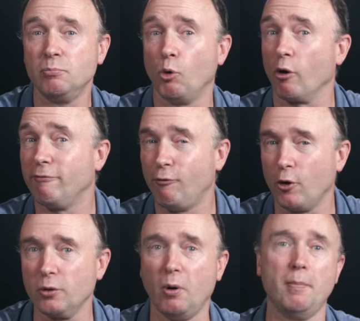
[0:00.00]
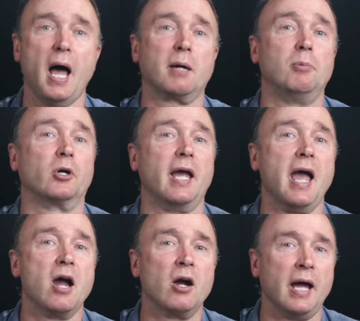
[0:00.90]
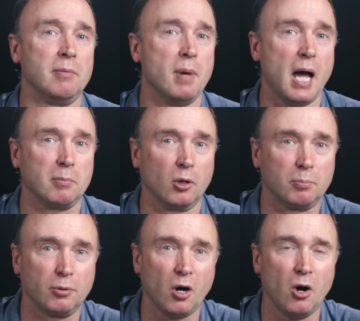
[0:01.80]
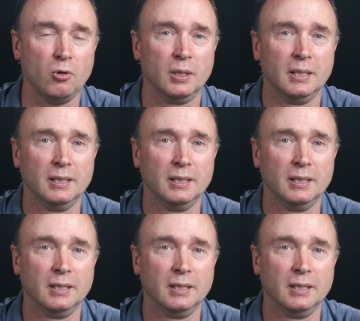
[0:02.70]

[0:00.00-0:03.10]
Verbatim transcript: more affordable MacBook Air and MacBook Pro